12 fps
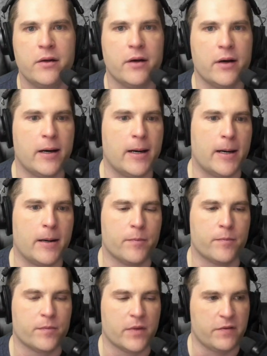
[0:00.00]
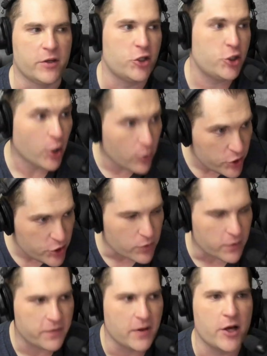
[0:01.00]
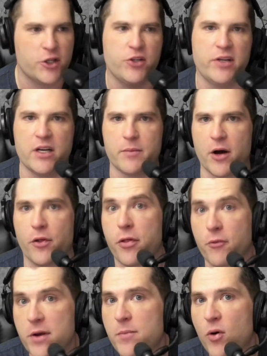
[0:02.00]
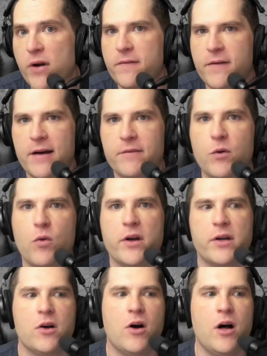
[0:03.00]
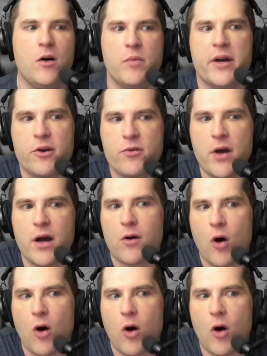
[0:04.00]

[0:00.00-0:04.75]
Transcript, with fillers: Um, if he shows you a flush, you need about 3.5 to one to call, but you're not